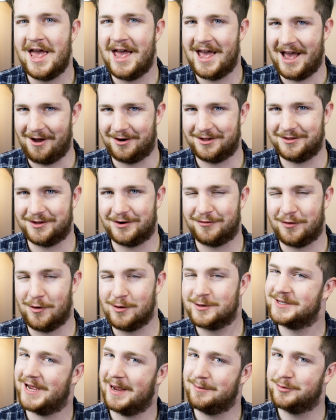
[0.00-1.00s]
Howdy there
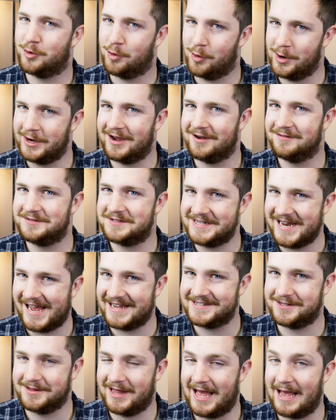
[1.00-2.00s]
folks, I'm Quinn of
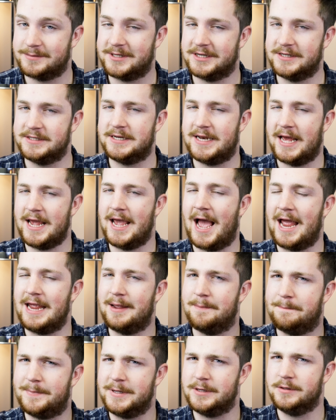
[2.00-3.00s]
Snazzy Labs, and today I
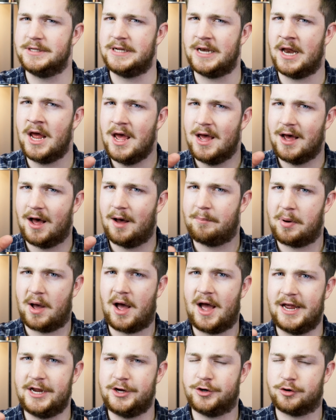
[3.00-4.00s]
am building a
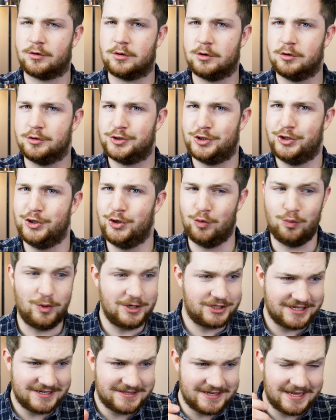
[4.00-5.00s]
PiGRRL 2,
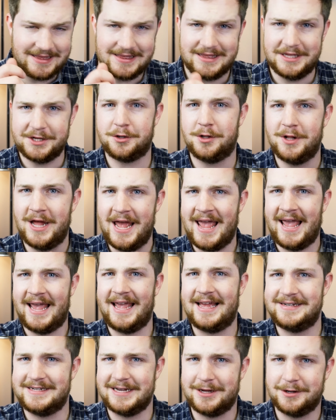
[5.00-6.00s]
which is a little
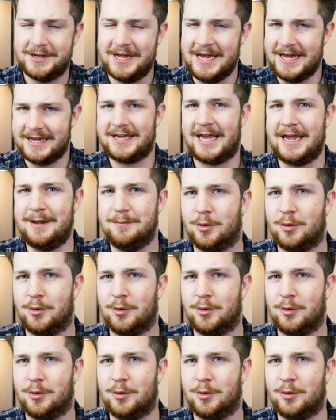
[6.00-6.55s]
handheld Game